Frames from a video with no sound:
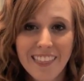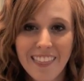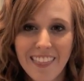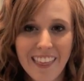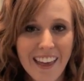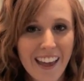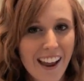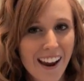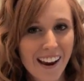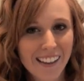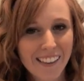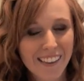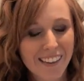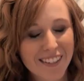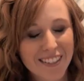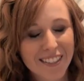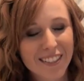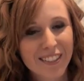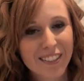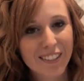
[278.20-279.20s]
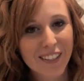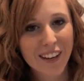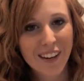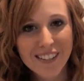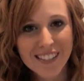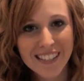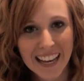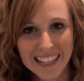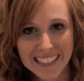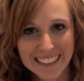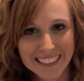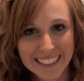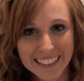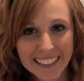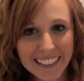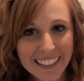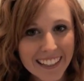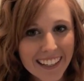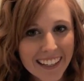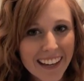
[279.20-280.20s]
They look so
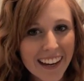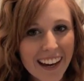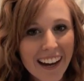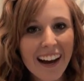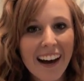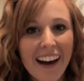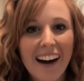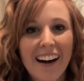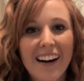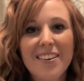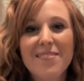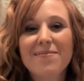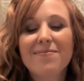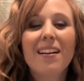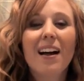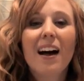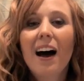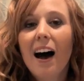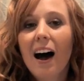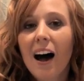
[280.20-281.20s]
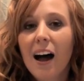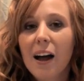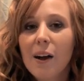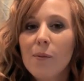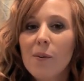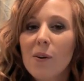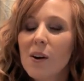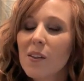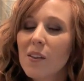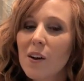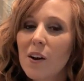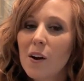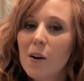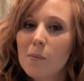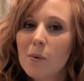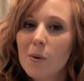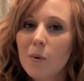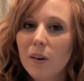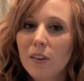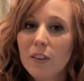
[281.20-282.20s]
sexy. I wore
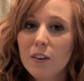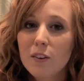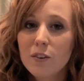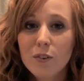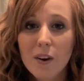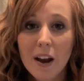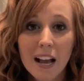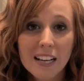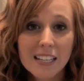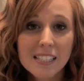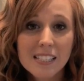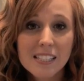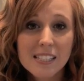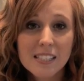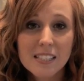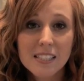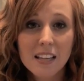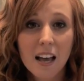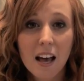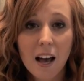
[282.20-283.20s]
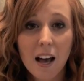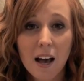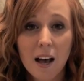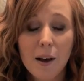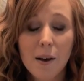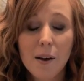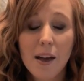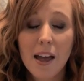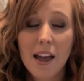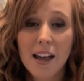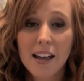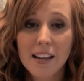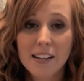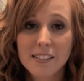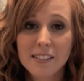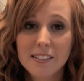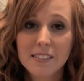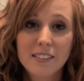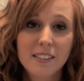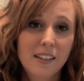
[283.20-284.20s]
them with a dress,
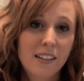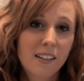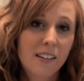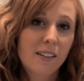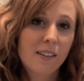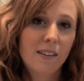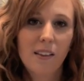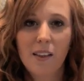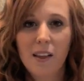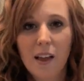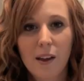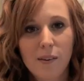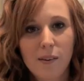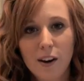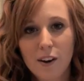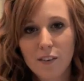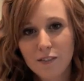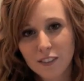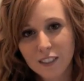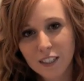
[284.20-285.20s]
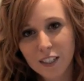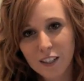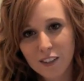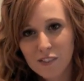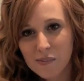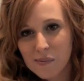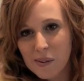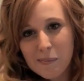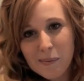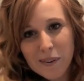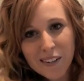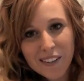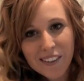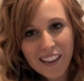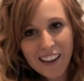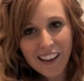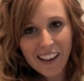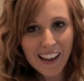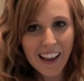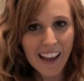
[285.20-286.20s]
and I went out for dinner for my
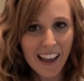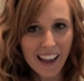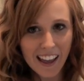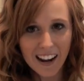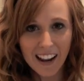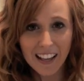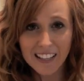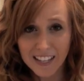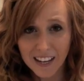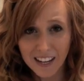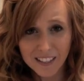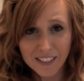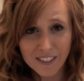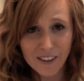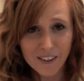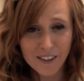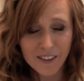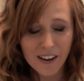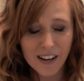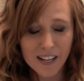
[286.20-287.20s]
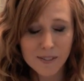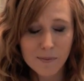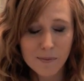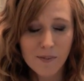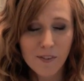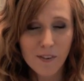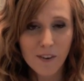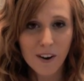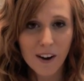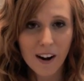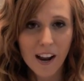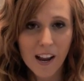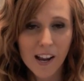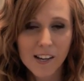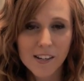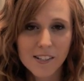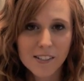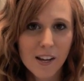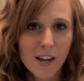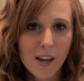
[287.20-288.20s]
birthday, and as I showed you guys before,
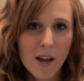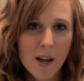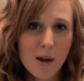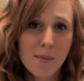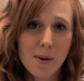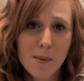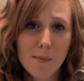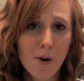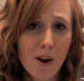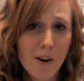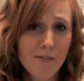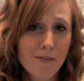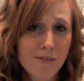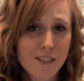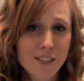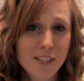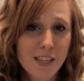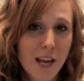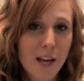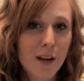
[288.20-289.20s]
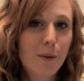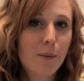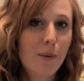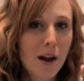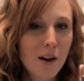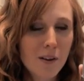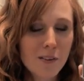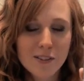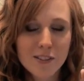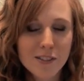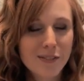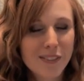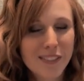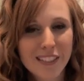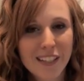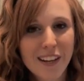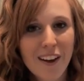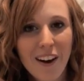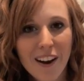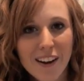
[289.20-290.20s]
and my boyfriend was saying, wow, those are
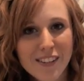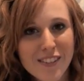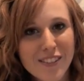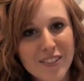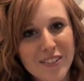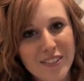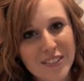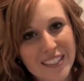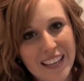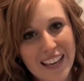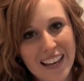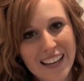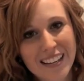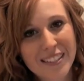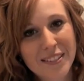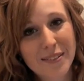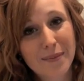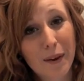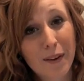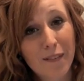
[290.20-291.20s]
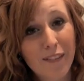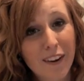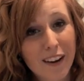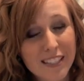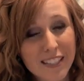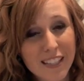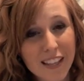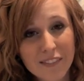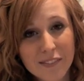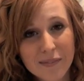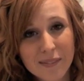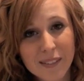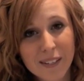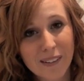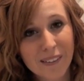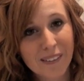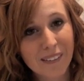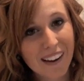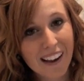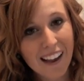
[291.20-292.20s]
really hot shoes, and my friends love them
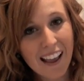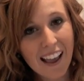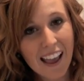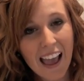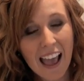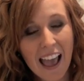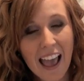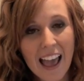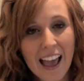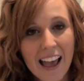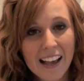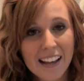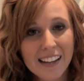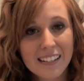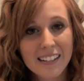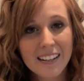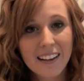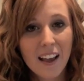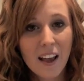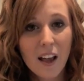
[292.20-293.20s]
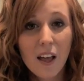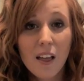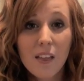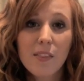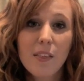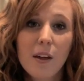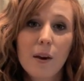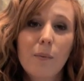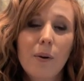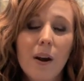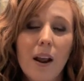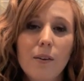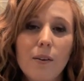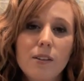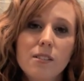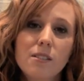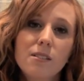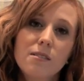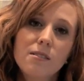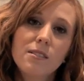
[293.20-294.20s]
too. And then when
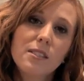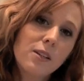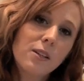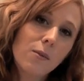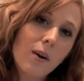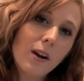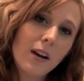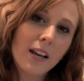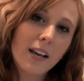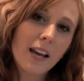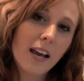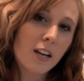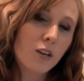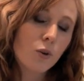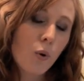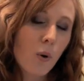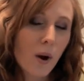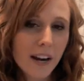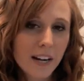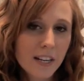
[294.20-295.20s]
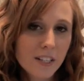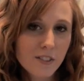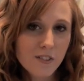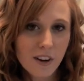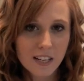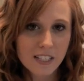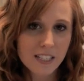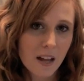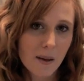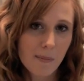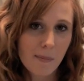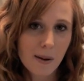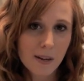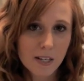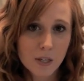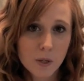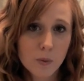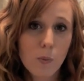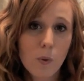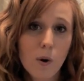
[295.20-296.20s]
I didn't want to get quite as dressed up, I
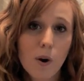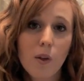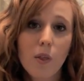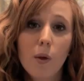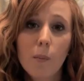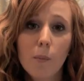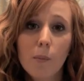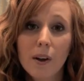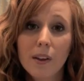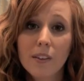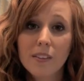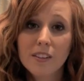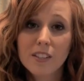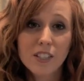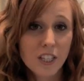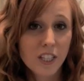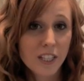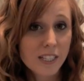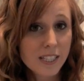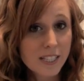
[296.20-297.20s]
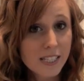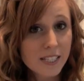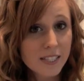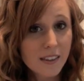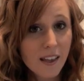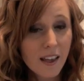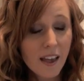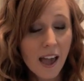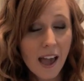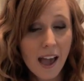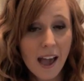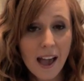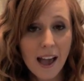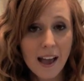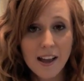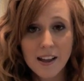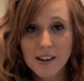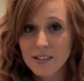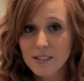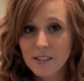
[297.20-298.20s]
just wore them with jeans,
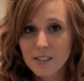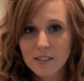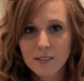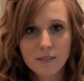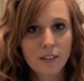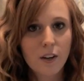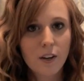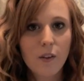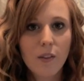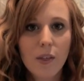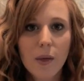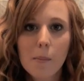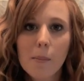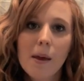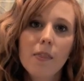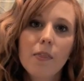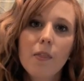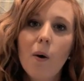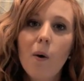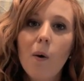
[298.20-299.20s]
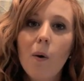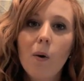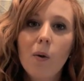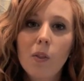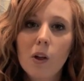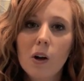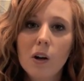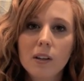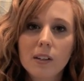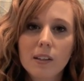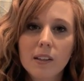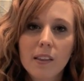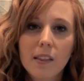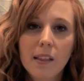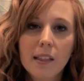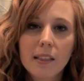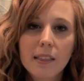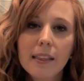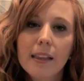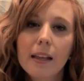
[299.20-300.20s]
and you know, they made the whole look
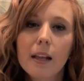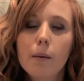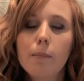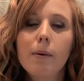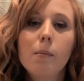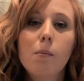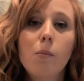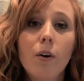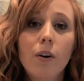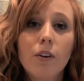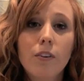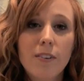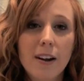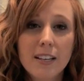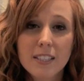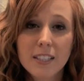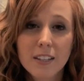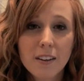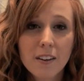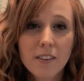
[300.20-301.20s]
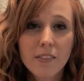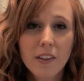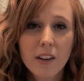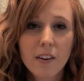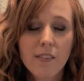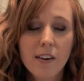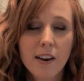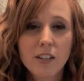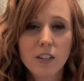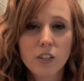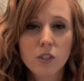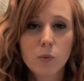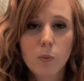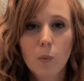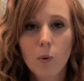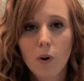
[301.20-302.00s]
a little bit more dressier than if I just